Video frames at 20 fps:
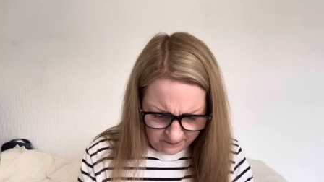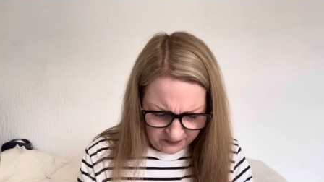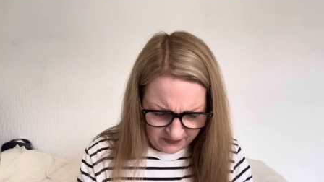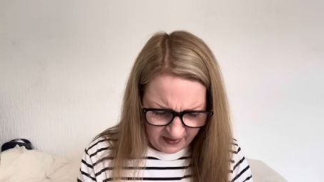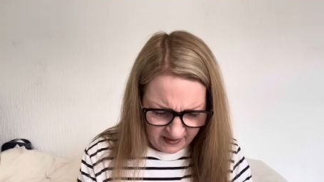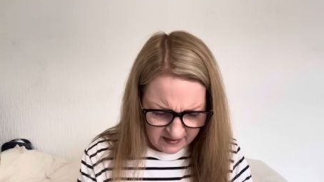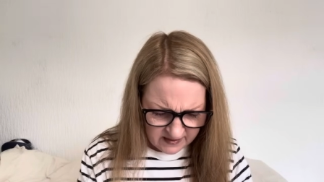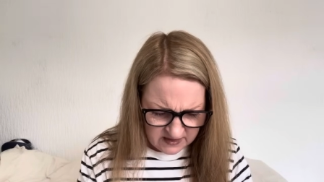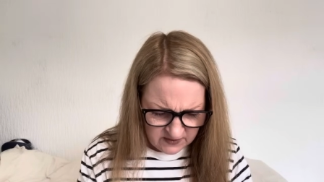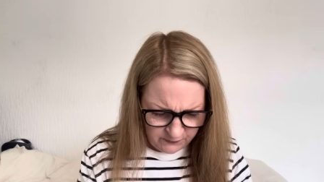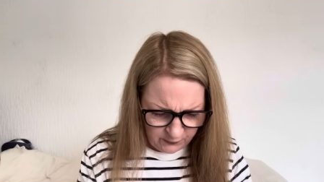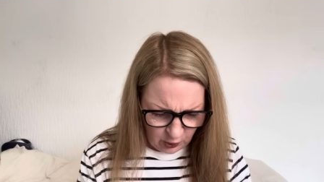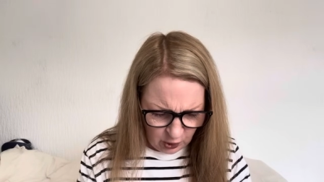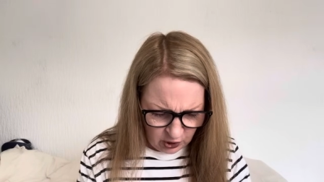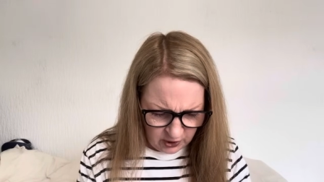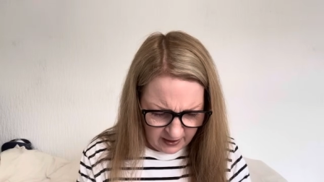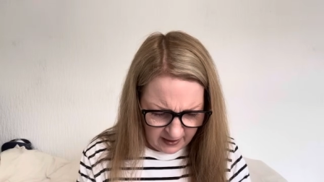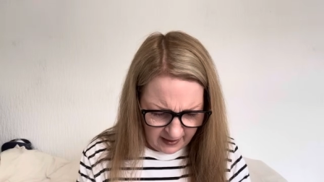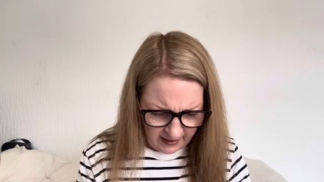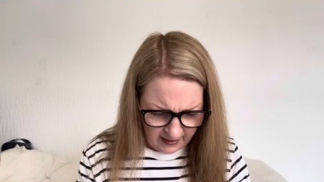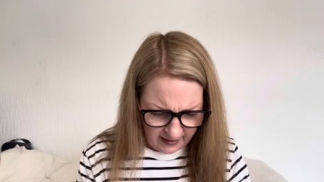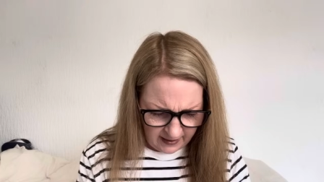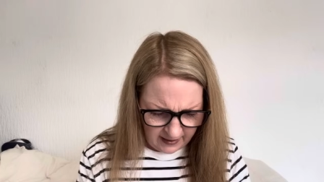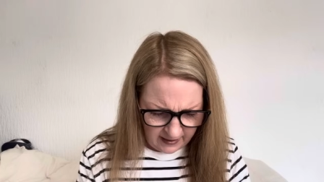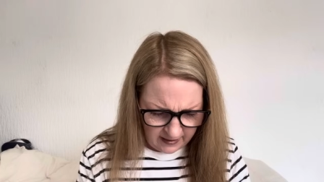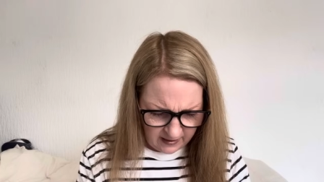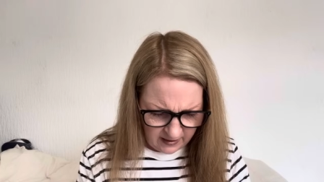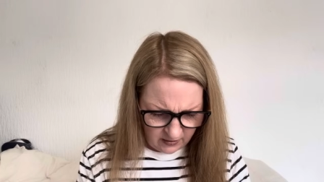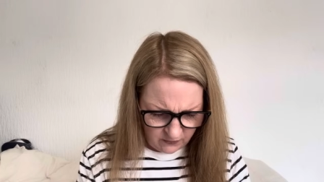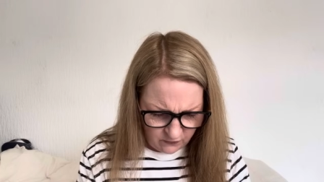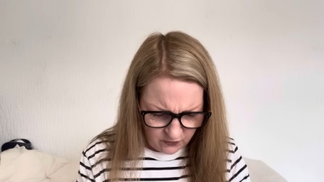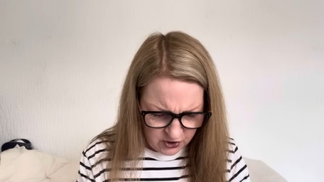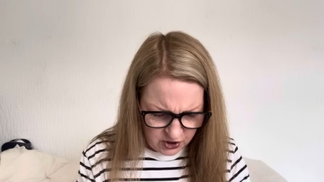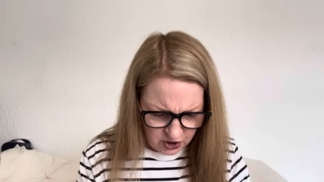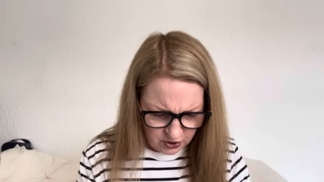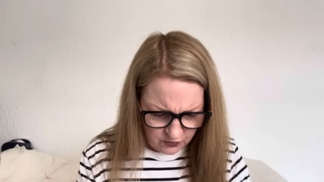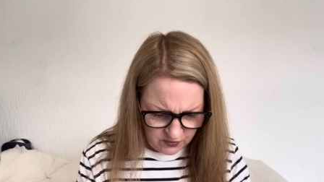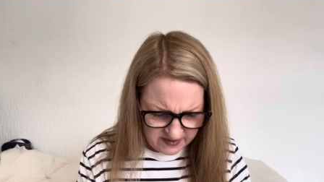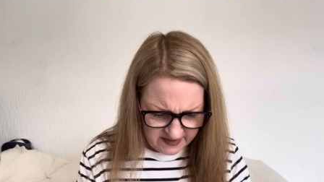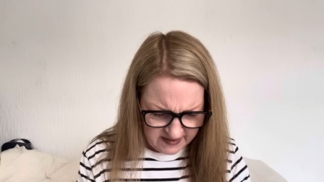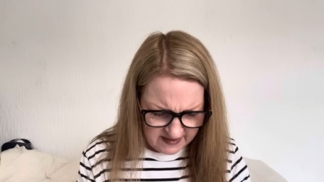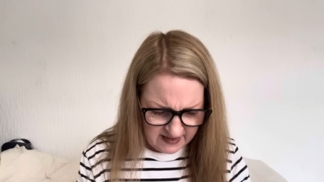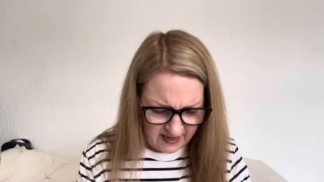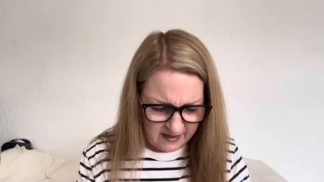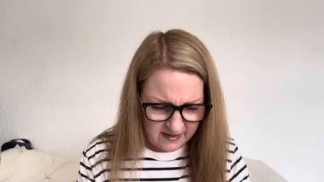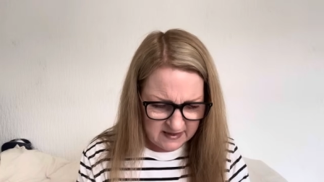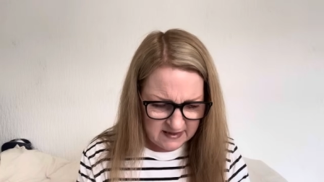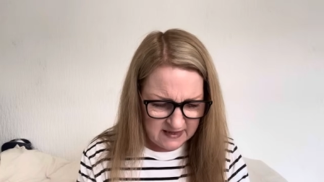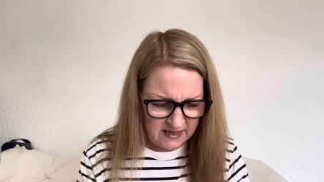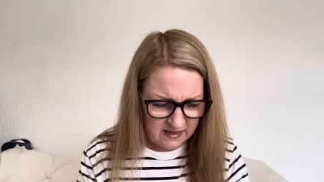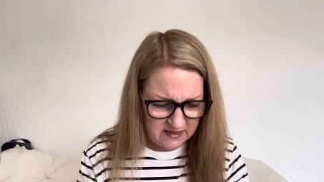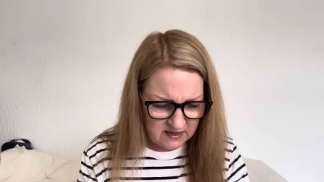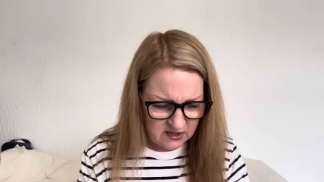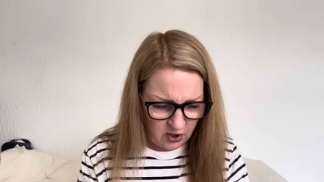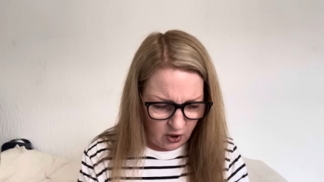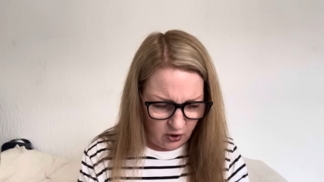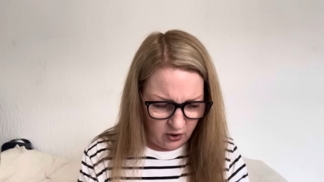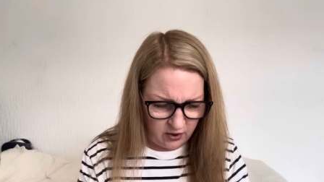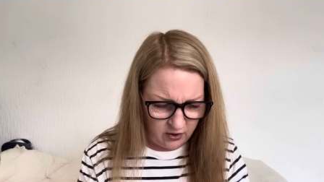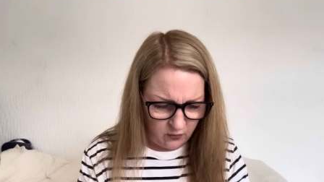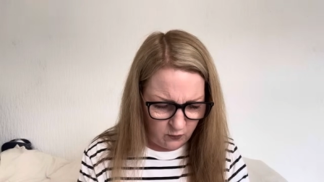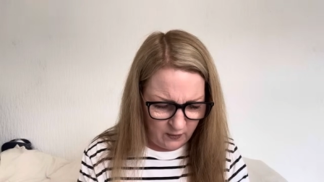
exfoliating and reduces excess oil.